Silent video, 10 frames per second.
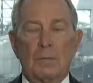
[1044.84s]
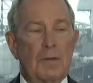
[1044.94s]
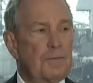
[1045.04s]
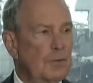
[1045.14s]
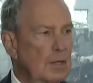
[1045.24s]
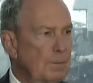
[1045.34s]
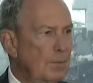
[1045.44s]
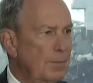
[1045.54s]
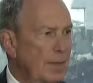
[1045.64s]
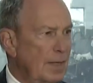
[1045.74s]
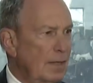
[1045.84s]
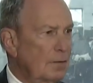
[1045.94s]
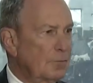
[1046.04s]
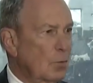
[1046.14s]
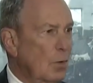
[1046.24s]
can be fully
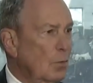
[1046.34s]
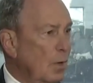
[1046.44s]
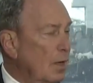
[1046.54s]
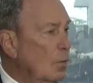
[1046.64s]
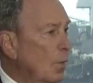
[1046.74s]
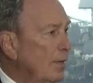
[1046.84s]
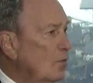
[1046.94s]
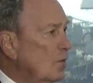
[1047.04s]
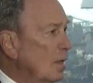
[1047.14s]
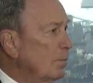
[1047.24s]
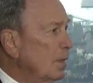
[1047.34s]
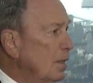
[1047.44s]
prepared for what awaits them